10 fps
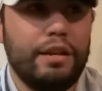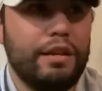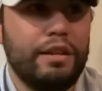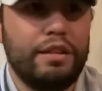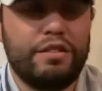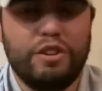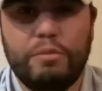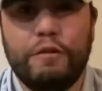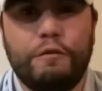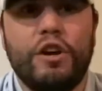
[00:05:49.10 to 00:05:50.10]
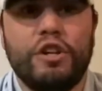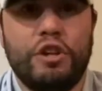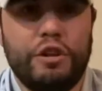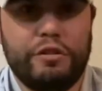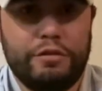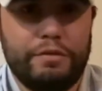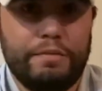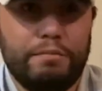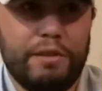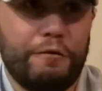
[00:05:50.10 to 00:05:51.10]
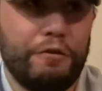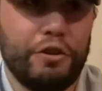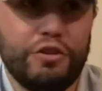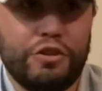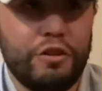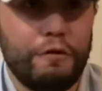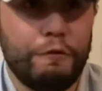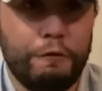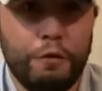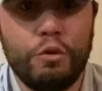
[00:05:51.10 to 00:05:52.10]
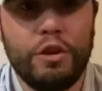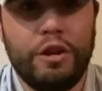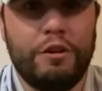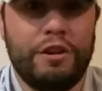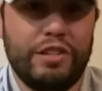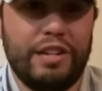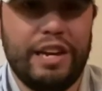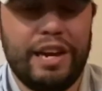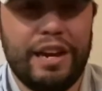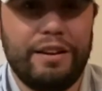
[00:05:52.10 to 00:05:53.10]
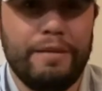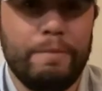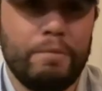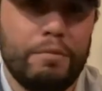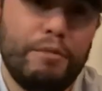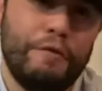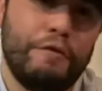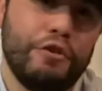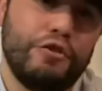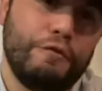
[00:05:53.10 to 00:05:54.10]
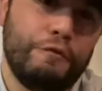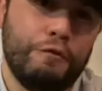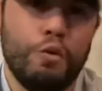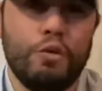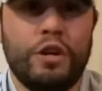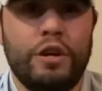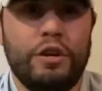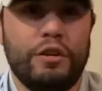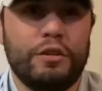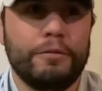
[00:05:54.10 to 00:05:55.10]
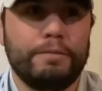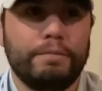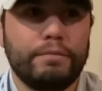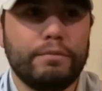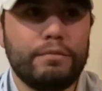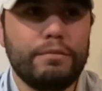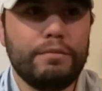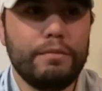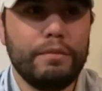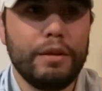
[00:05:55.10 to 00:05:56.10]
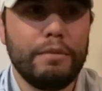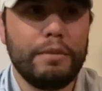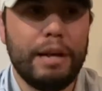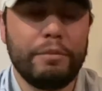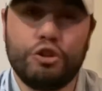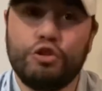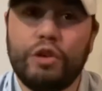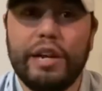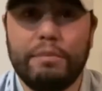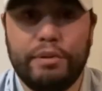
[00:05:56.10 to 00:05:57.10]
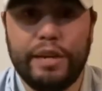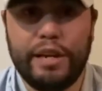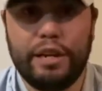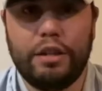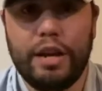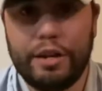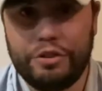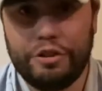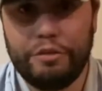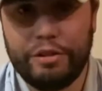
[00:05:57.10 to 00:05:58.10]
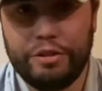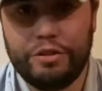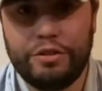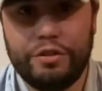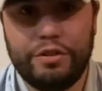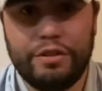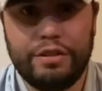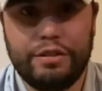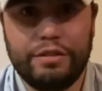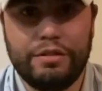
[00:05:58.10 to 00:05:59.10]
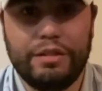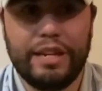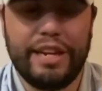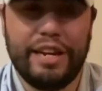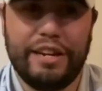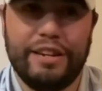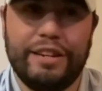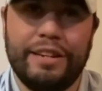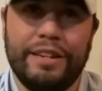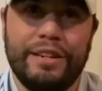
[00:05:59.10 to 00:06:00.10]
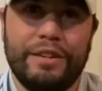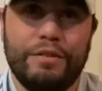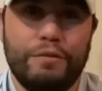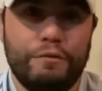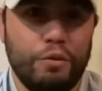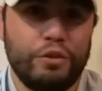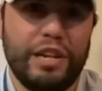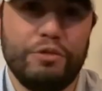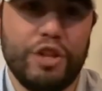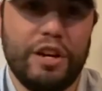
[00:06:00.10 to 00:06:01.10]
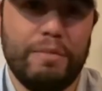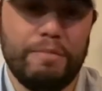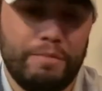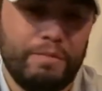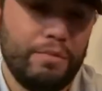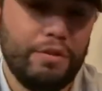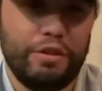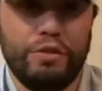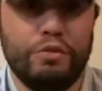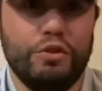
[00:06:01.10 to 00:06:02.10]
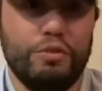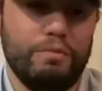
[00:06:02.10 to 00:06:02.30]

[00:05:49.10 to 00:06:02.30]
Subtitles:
It's going to be a fun year. My first full year as a dad. My first full year. I'm going to try and play in a lot of tournaments. Again, full-time job, YouTube,